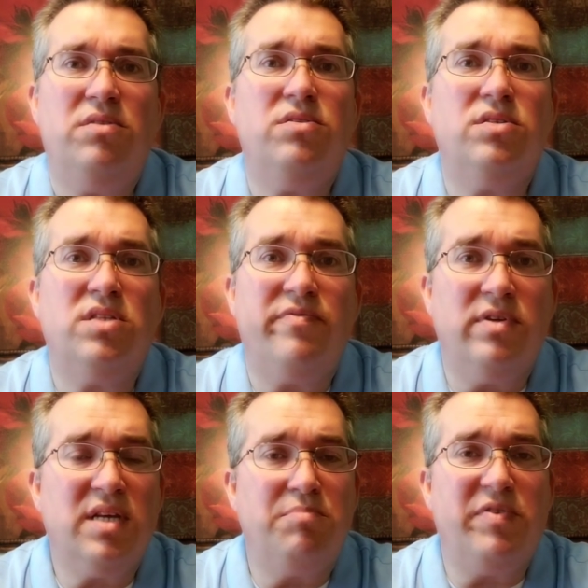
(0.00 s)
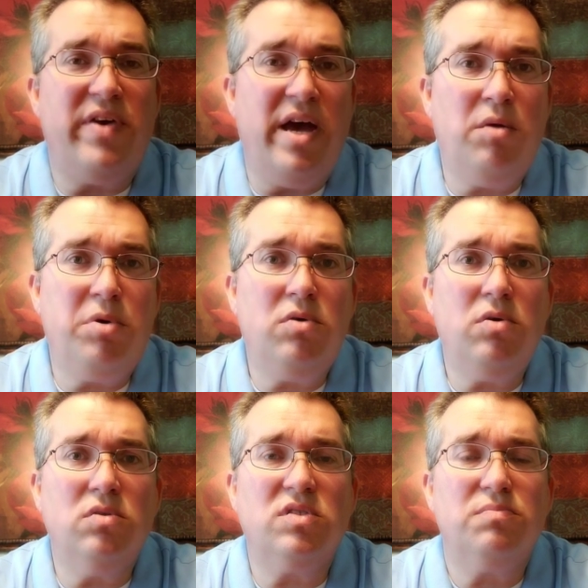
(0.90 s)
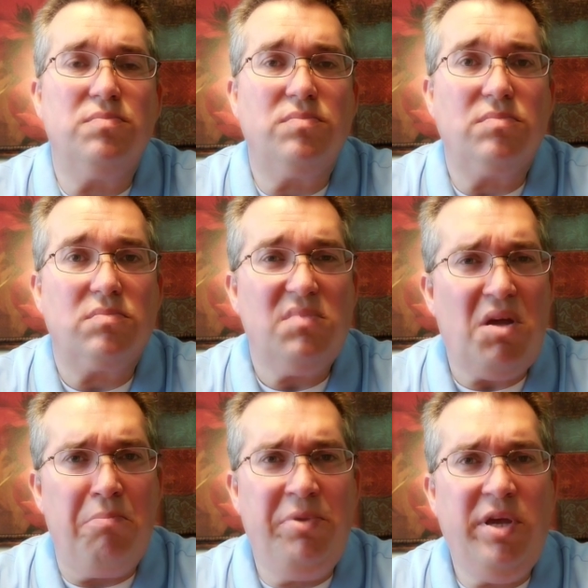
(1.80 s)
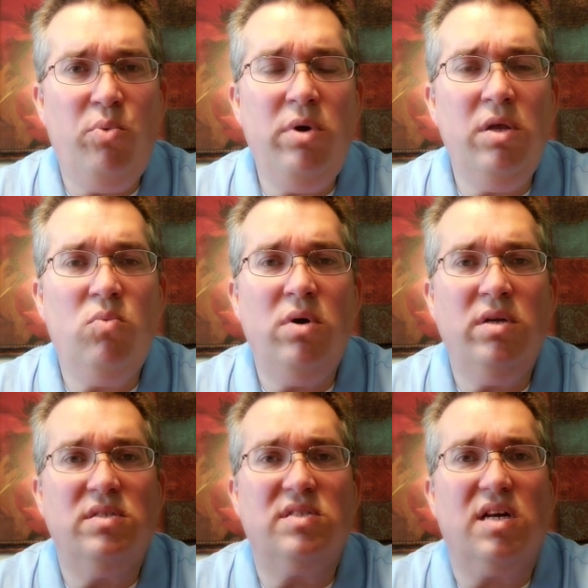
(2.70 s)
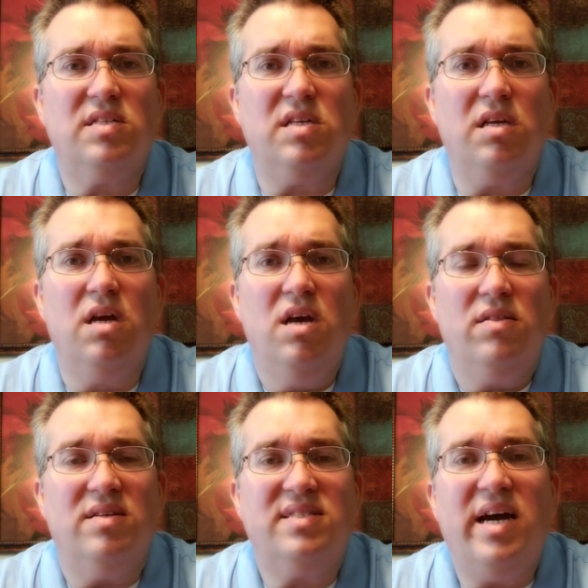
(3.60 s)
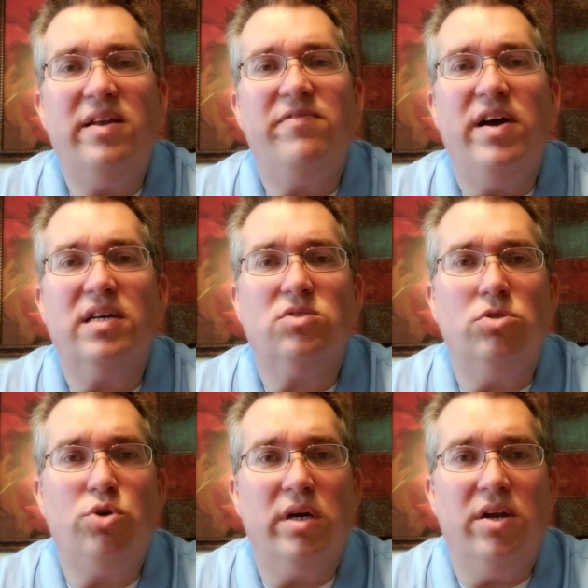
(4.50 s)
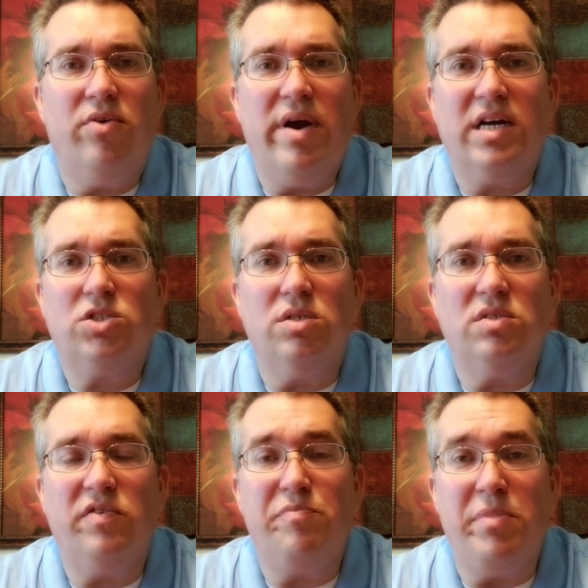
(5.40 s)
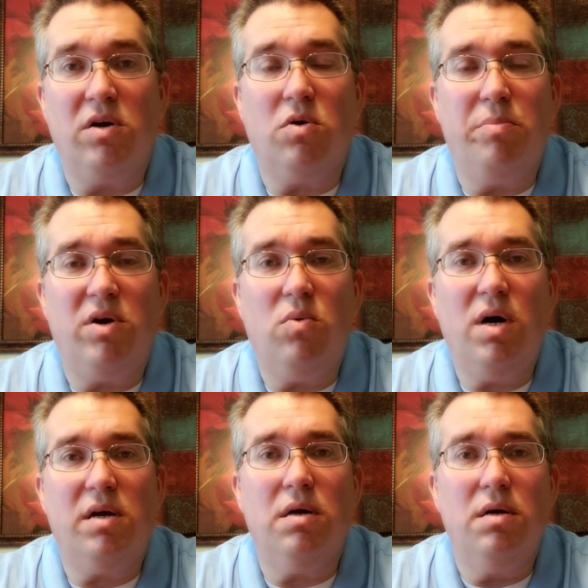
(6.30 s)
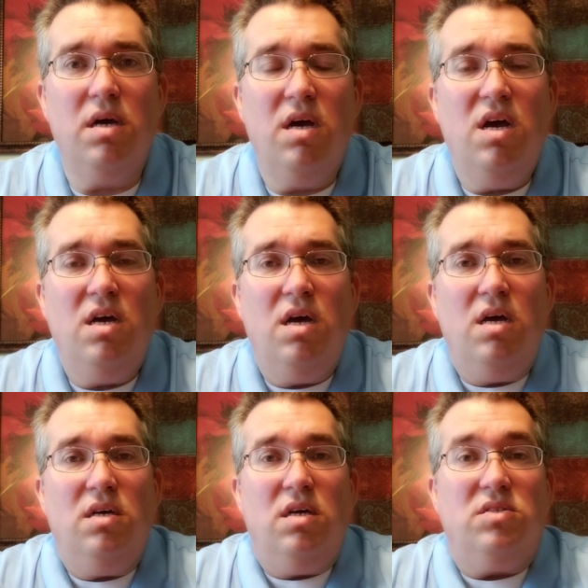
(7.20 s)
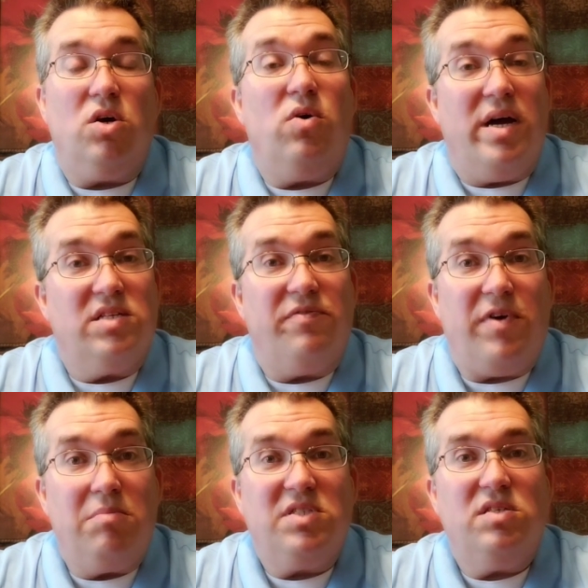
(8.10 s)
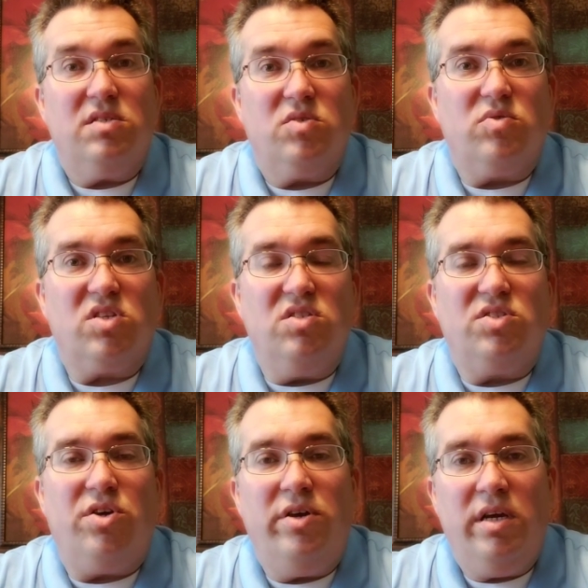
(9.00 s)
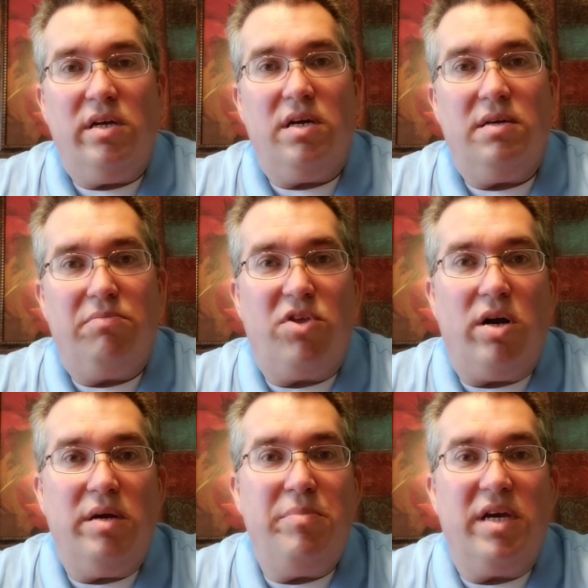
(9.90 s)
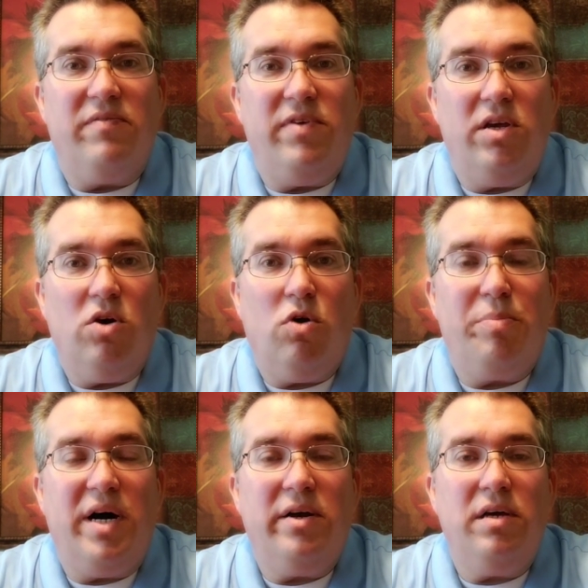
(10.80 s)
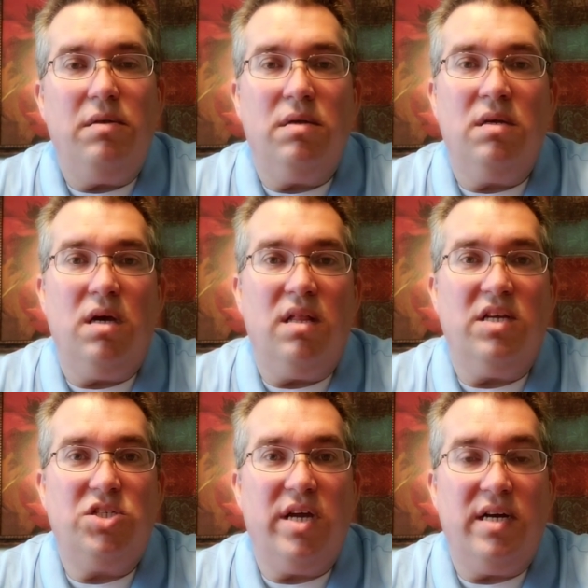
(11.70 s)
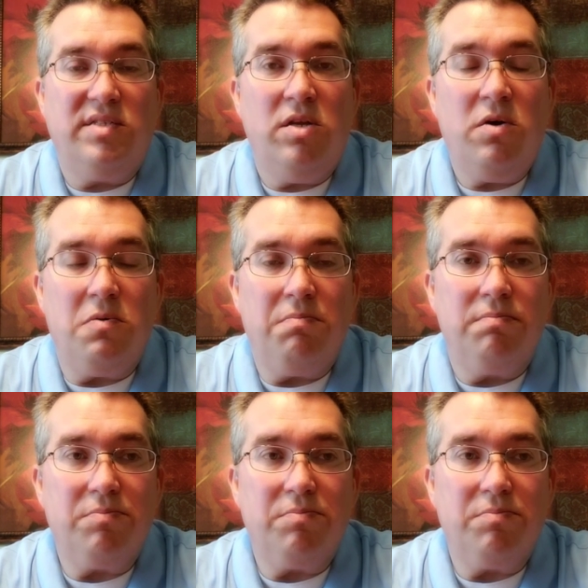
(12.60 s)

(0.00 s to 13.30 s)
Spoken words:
there's different types of edibles, but they really weren't discussing the side effects or drug interactions of medical marijuana. So as a pharmacist, this was concerning, and I thought I'd make a video about it and let you guys know.